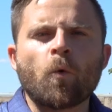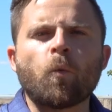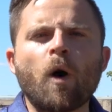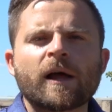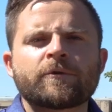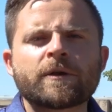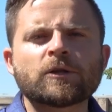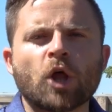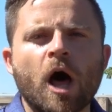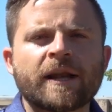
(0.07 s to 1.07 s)
Watering your
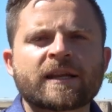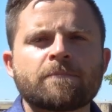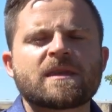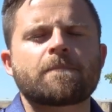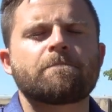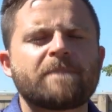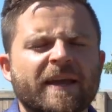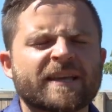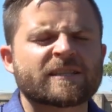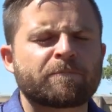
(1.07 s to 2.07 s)
lawn can be the
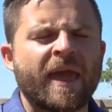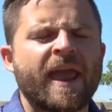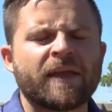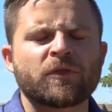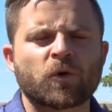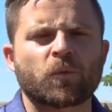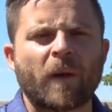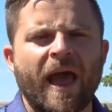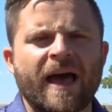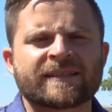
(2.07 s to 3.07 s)
biggest pain in the
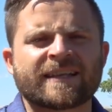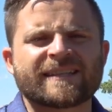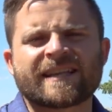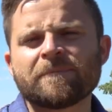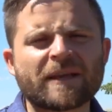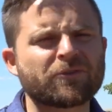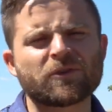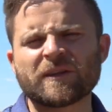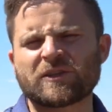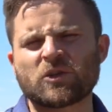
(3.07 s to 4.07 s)
grass, and it seems like there's
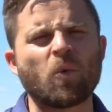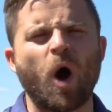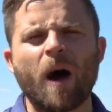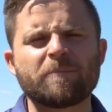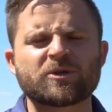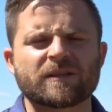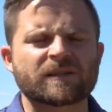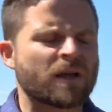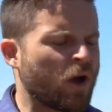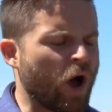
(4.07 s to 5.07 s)
only two
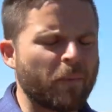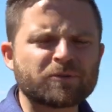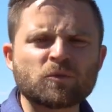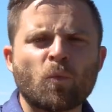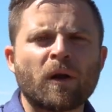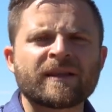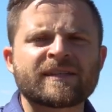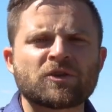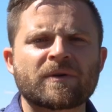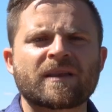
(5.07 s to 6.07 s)
options. Option one is
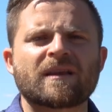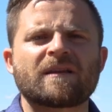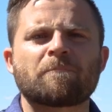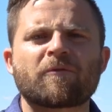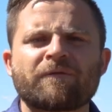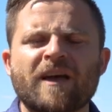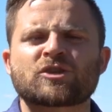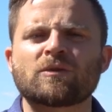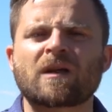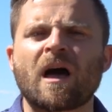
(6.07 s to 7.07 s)
that you get a professional